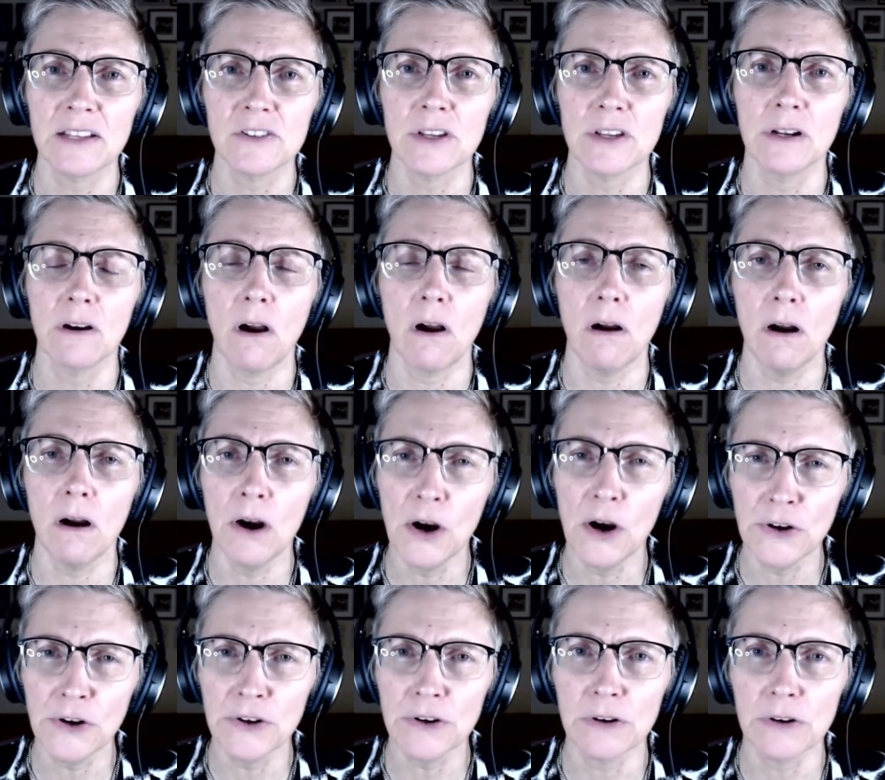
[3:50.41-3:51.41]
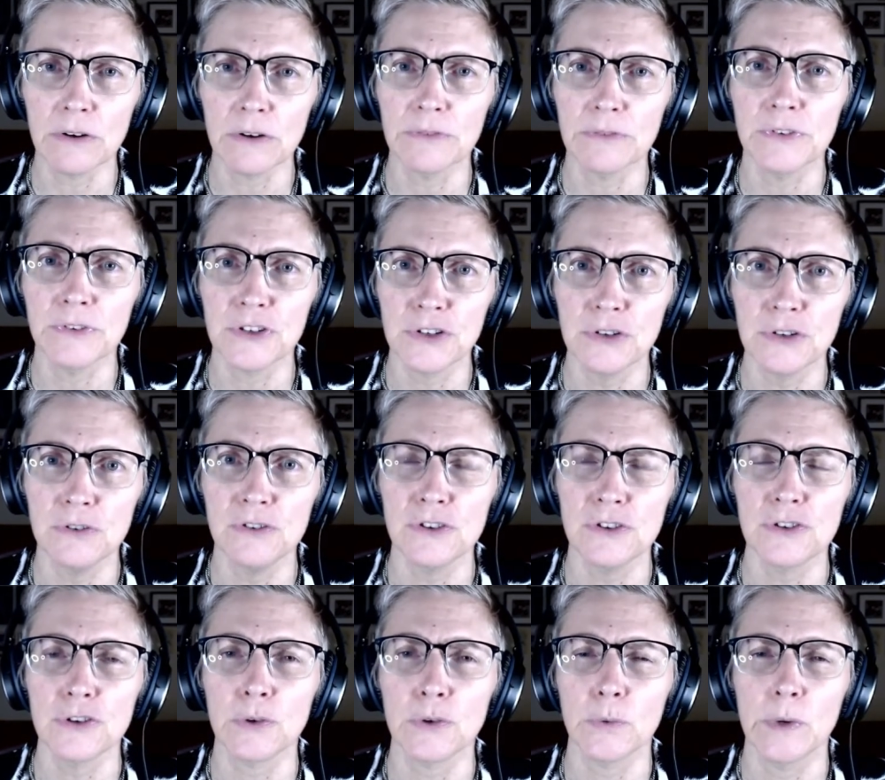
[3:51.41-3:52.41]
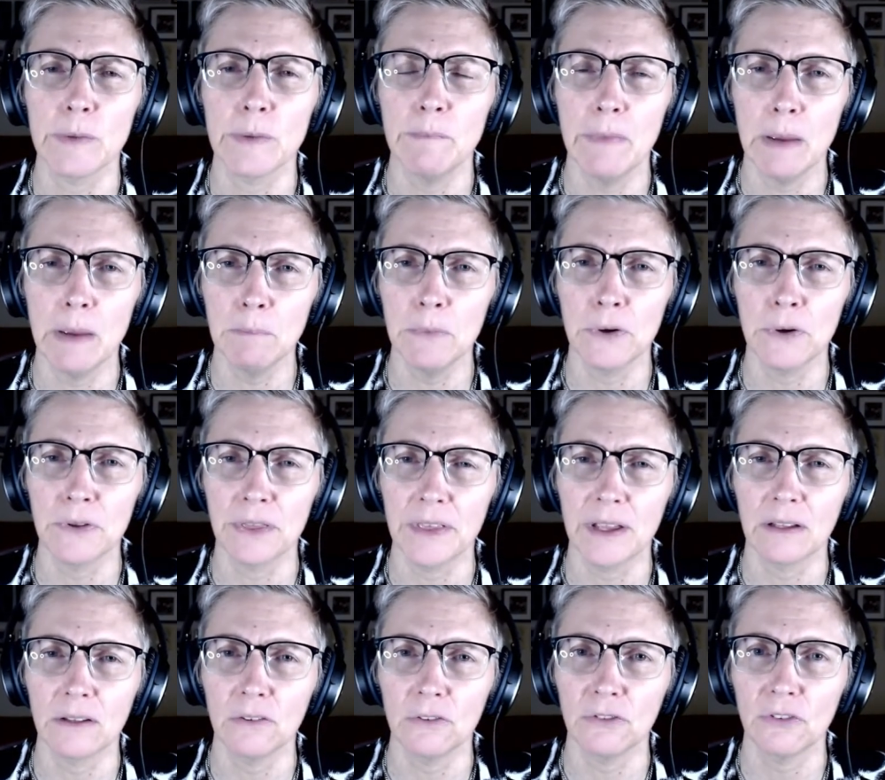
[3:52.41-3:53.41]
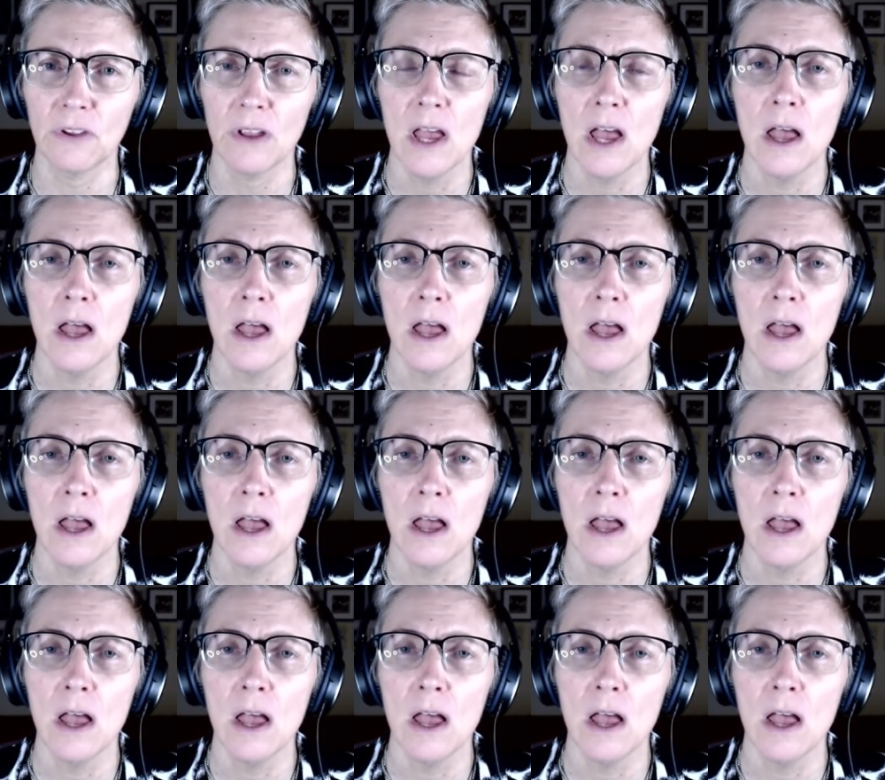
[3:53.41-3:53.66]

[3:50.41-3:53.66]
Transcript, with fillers: it harder for students to remember things.